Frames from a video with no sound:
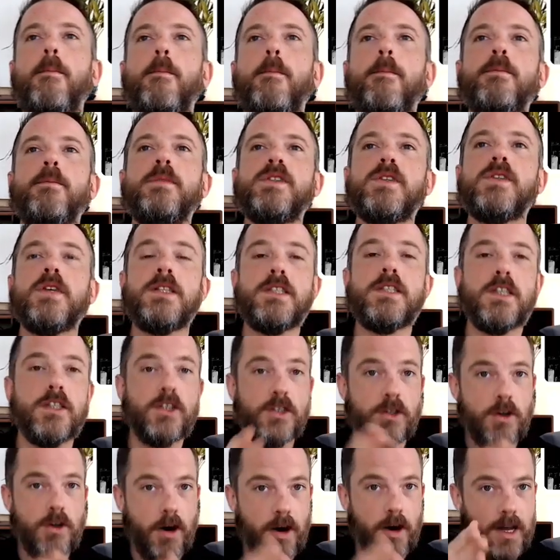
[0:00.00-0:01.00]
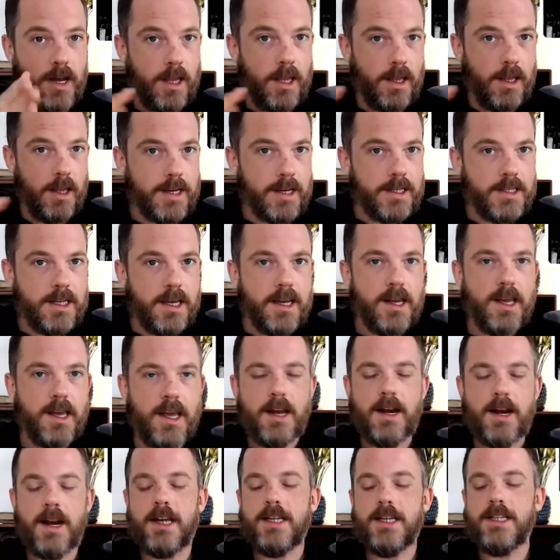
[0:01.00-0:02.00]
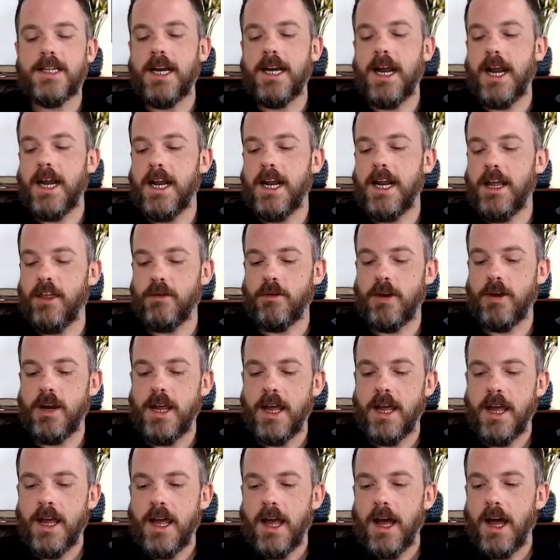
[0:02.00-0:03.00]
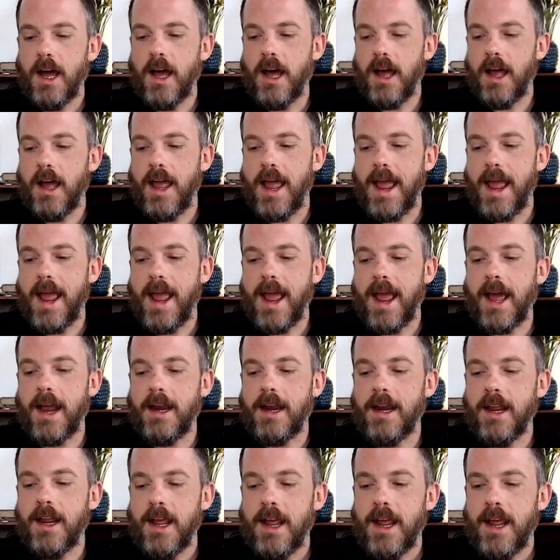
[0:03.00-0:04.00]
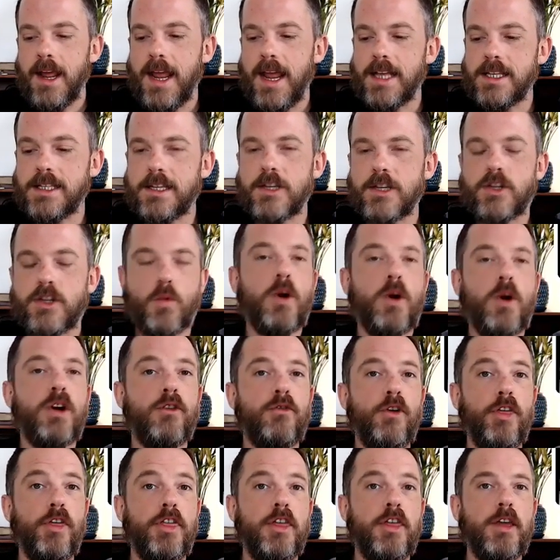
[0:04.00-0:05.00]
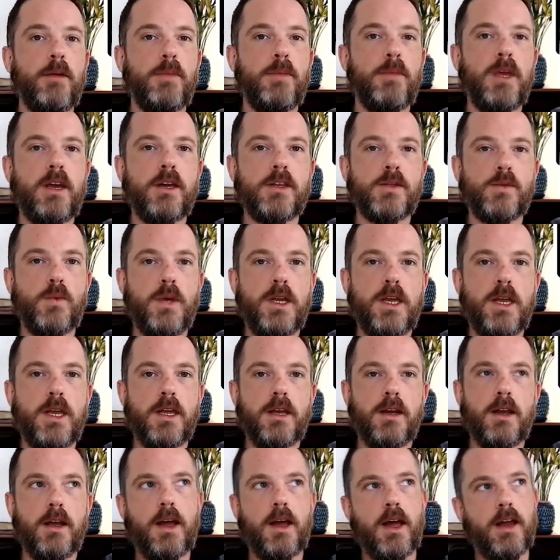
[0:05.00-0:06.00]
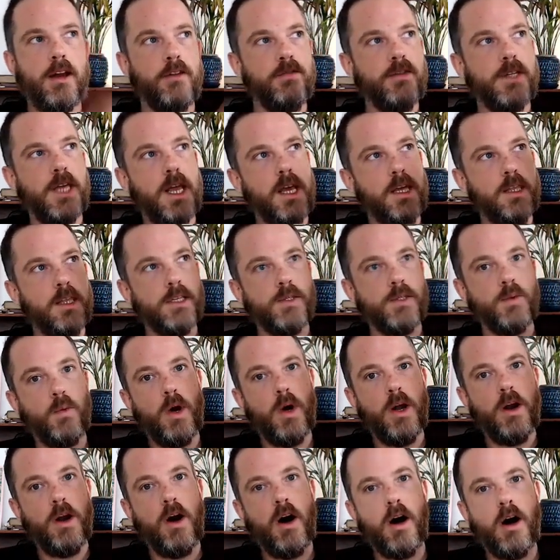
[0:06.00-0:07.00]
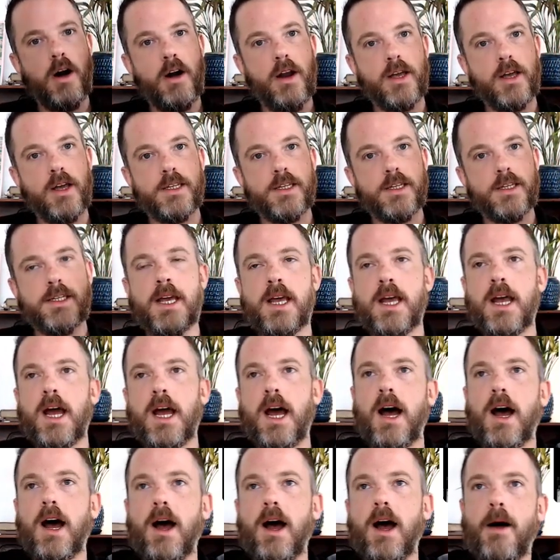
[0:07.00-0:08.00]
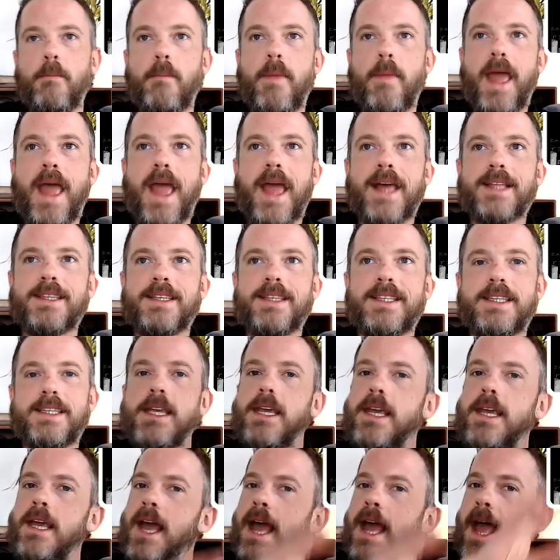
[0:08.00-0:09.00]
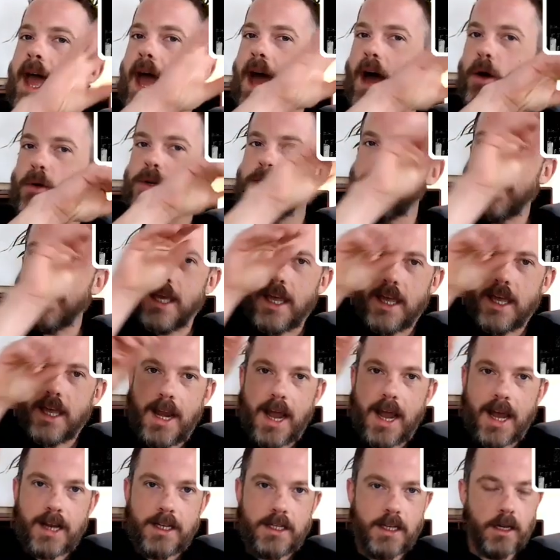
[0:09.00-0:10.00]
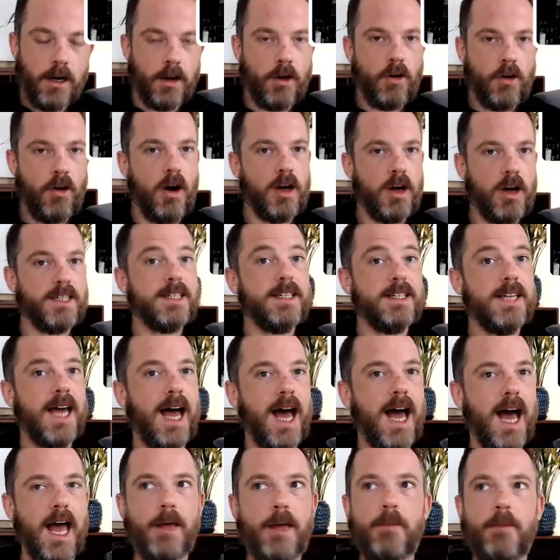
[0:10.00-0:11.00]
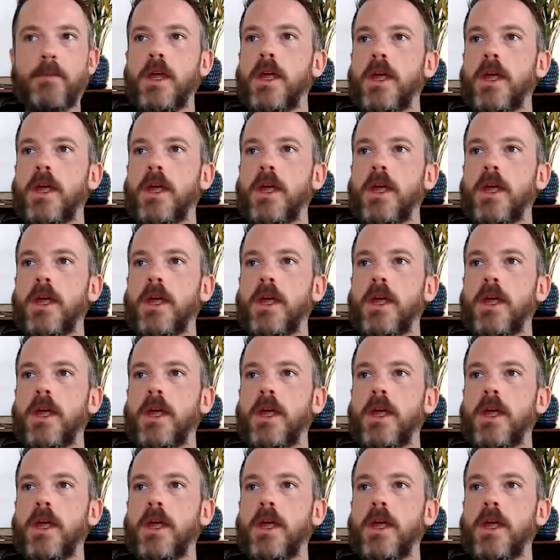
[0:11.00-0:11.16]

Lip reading: since it started collecting in 1983. And it's such a wonderful thing because we can kind of take this one artist and see how is it connected across time,